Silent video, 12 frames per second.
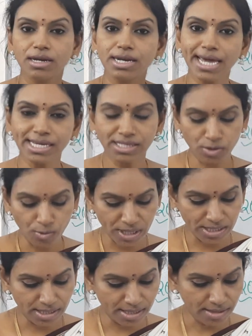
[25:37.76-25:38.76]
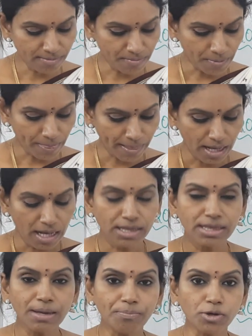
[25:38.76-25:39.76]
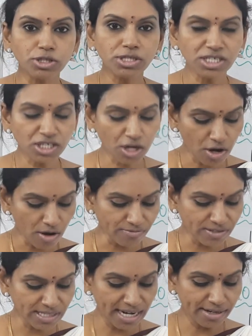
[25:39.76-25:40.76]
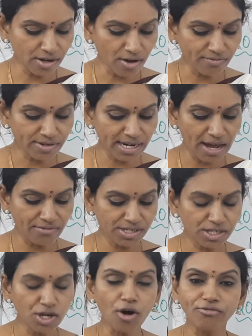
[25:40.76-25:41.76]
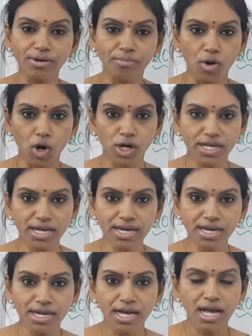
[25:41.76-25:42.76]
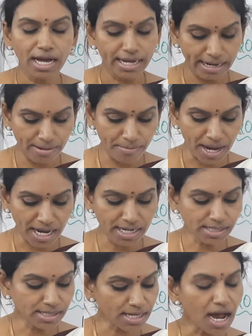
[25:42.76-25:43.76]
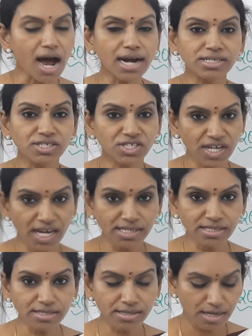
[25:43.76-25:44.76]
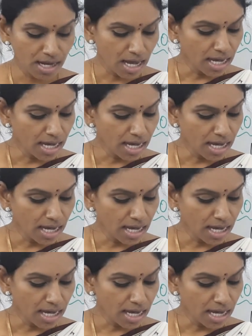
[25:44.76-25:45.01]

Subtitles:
Next question. The position of center of gravity of a body remains unchanged